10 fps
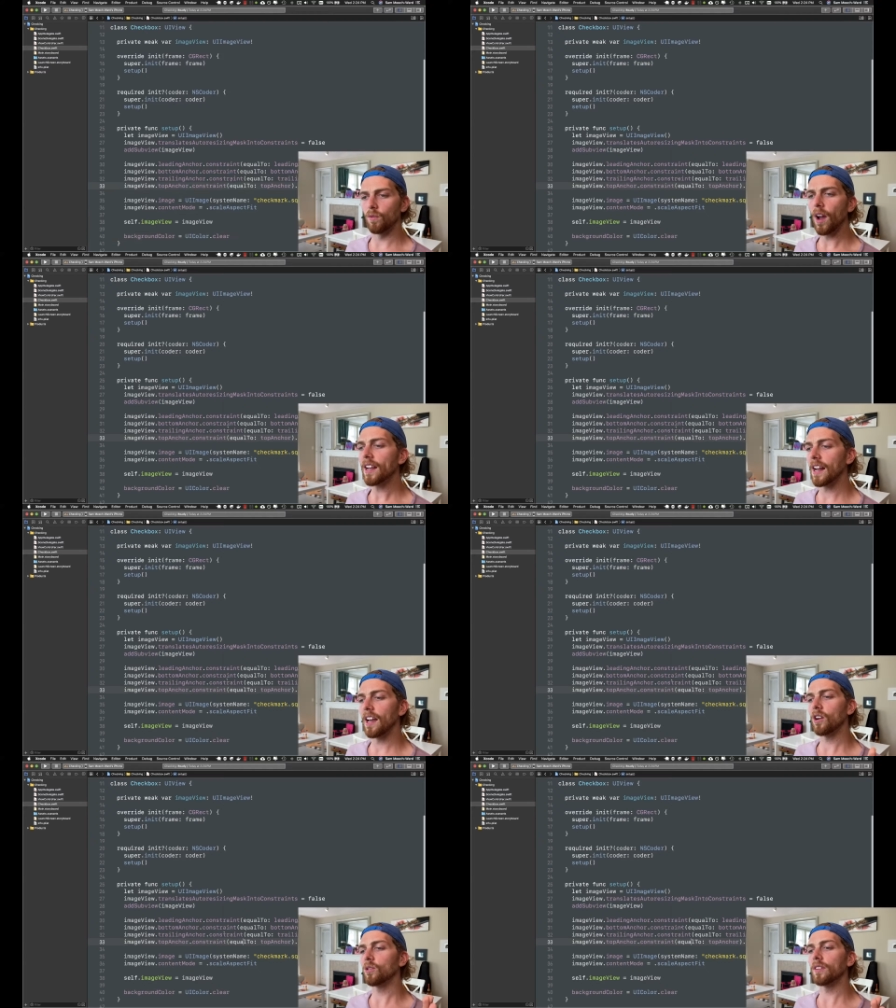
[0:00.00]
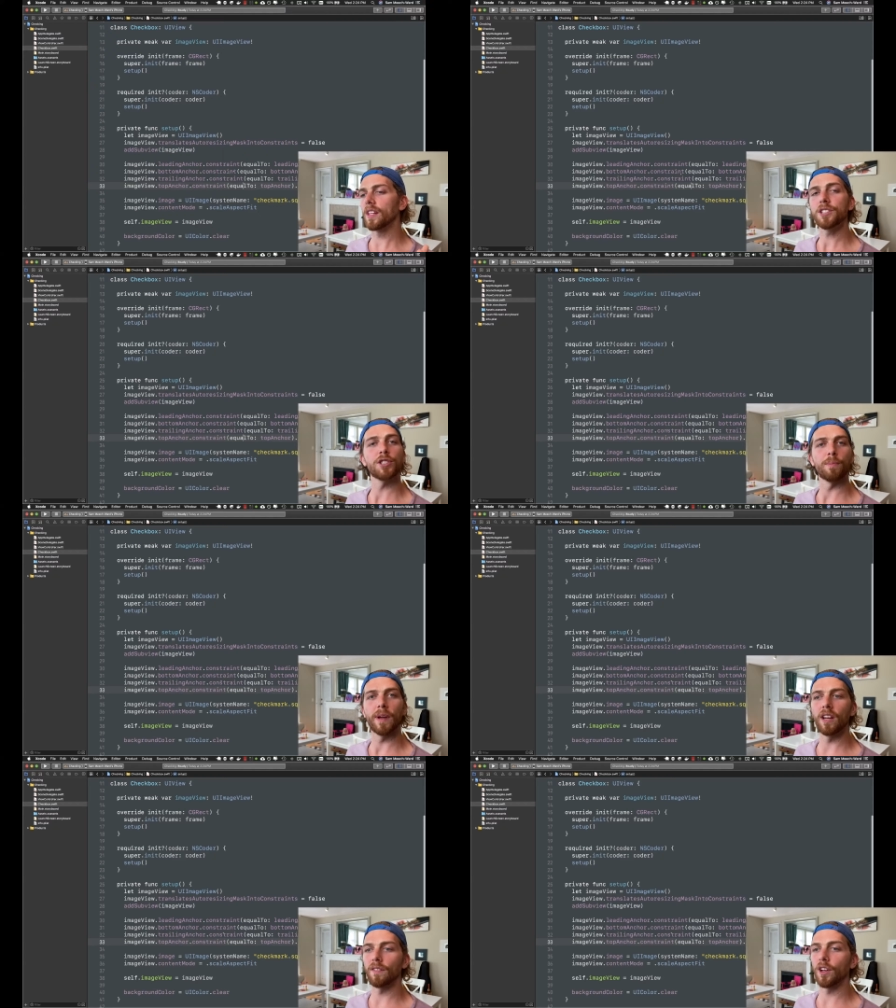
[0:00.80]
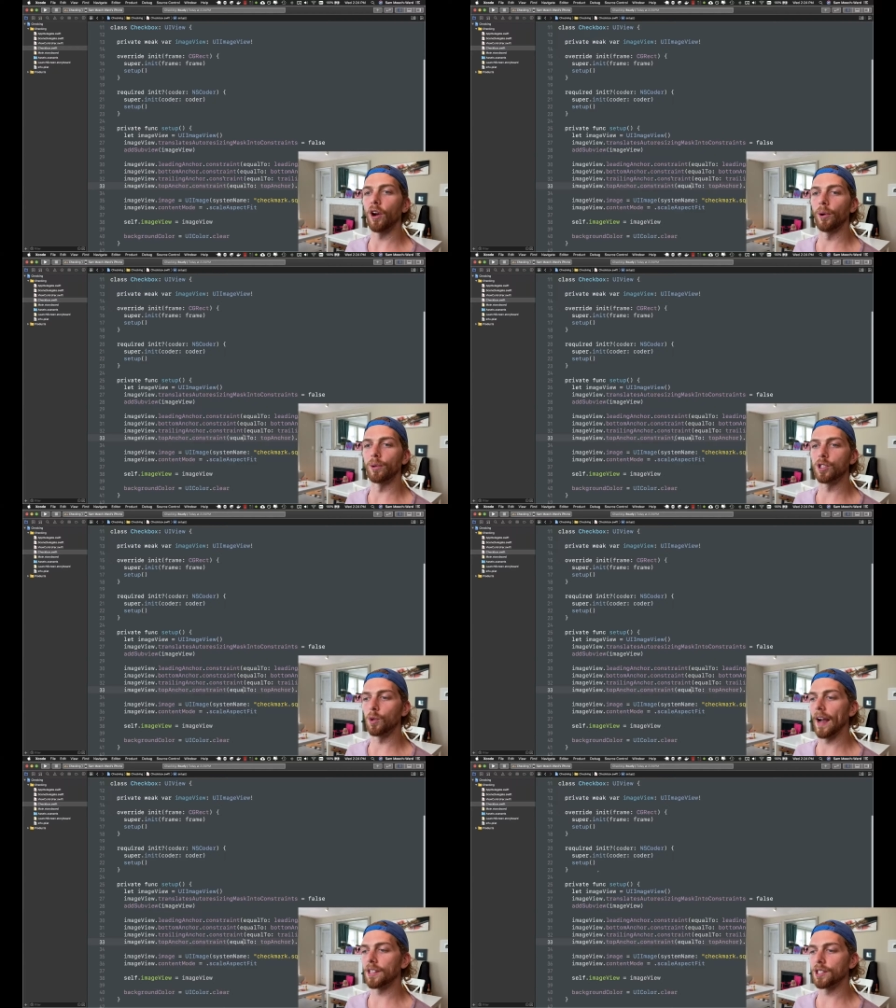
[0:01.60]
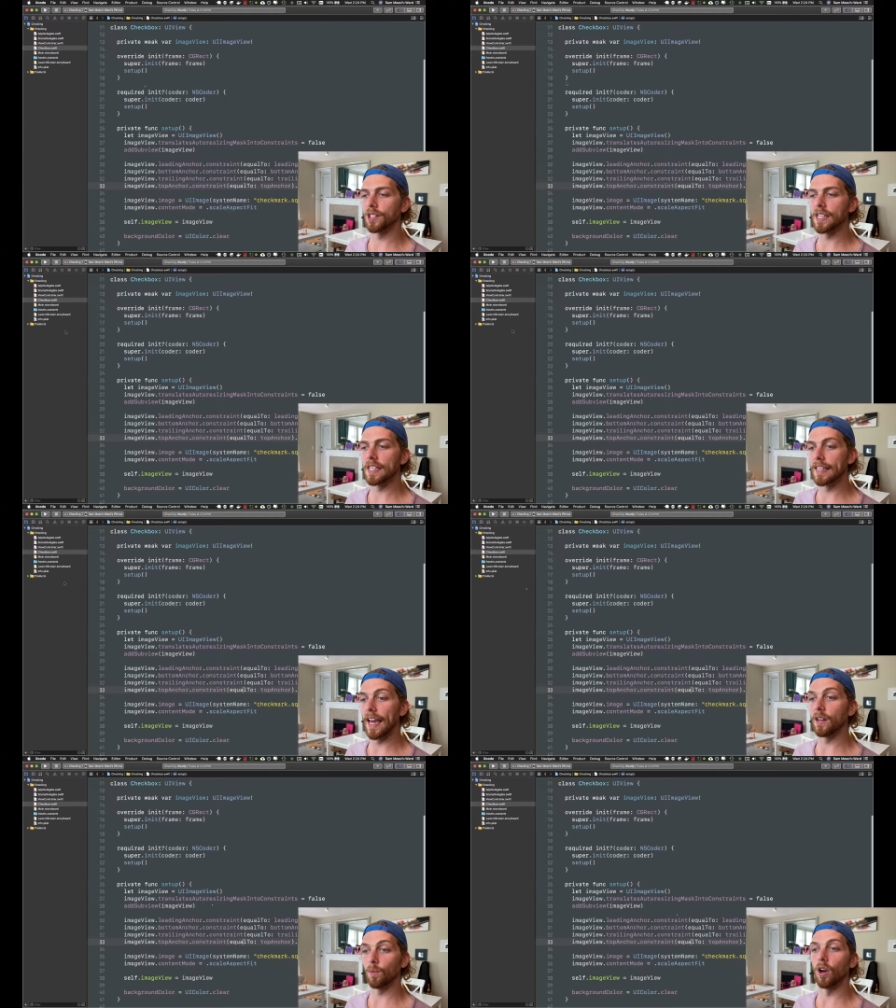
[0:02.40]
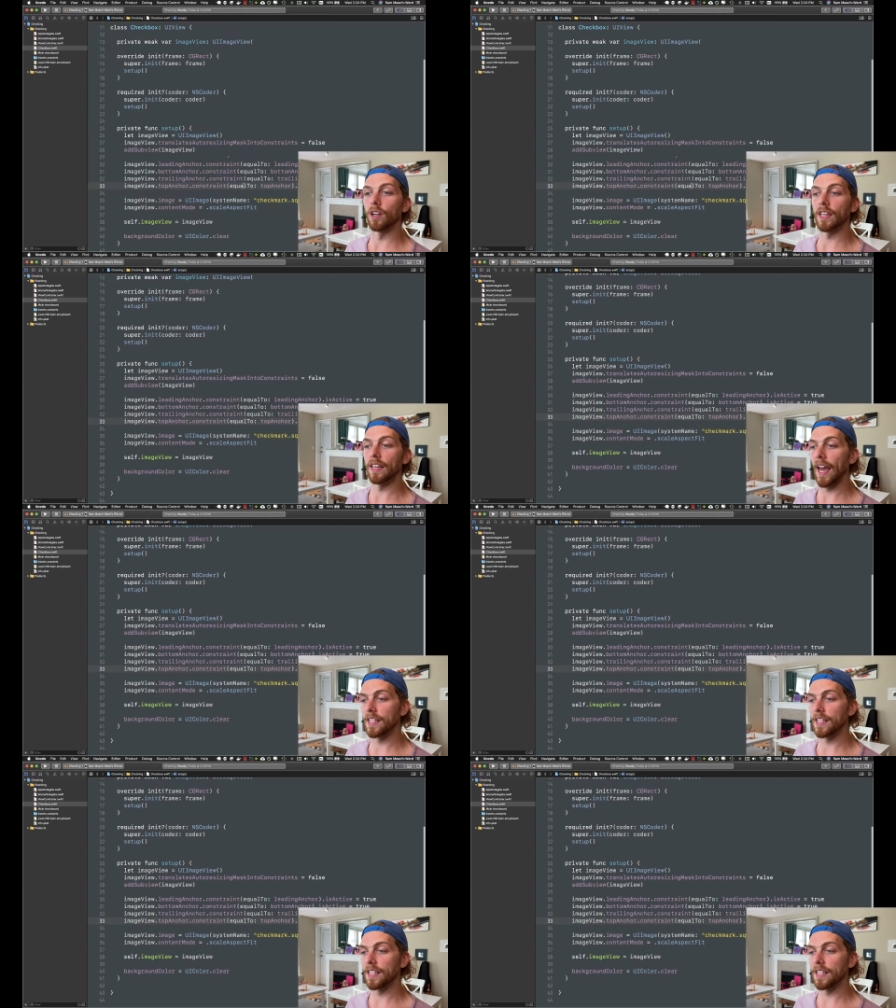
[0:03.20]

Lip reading: Right now, this should be enough code to actually get it working